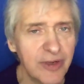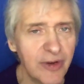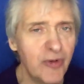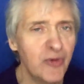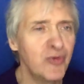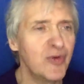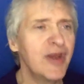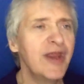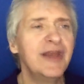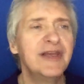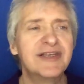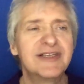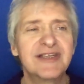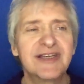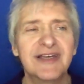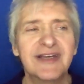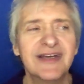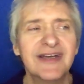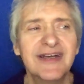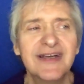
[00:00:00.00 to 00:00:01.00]
you need to,
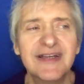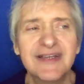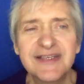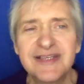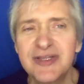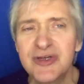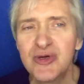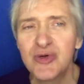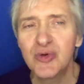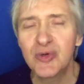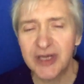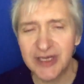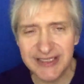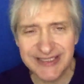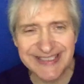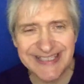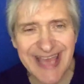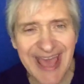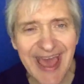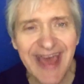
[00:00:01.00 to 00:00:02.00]
to
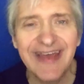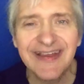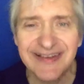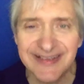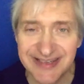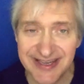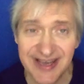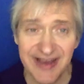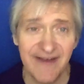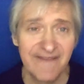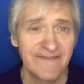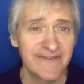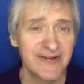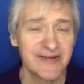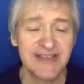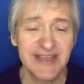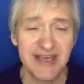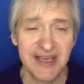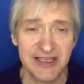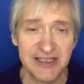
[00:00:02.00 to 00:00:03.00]
contend for
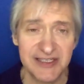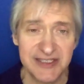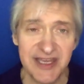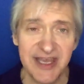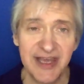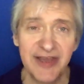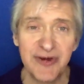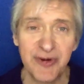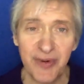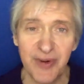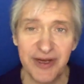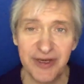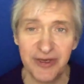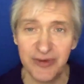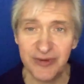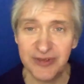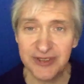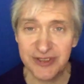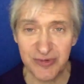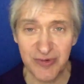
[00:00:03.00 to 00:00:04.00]
things to enter
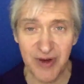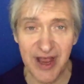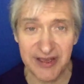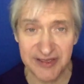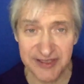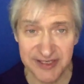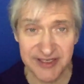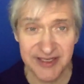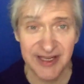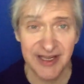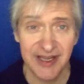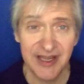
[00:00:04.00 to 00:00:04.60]
into his rest.